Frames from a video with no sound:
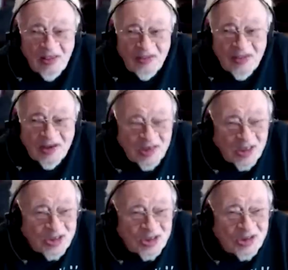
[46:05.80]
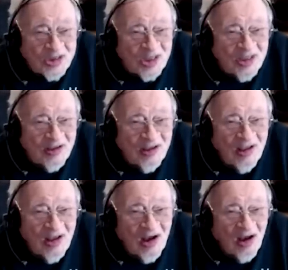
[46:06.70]
the decency
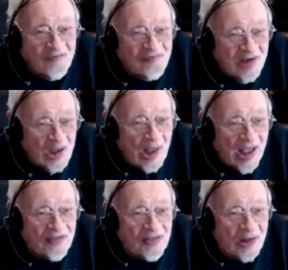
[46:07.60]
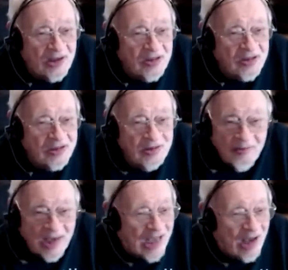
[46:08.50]
of real athletes, no
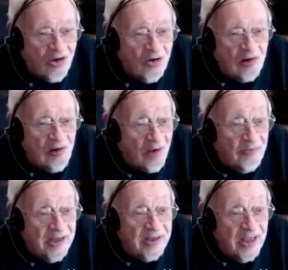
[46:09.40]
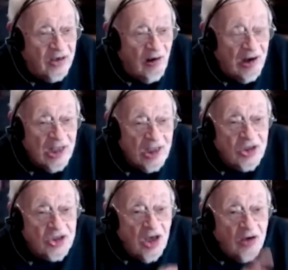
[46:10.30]
matter how good or how bad they are,
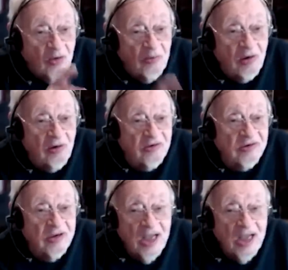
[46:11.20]
is going to emerge.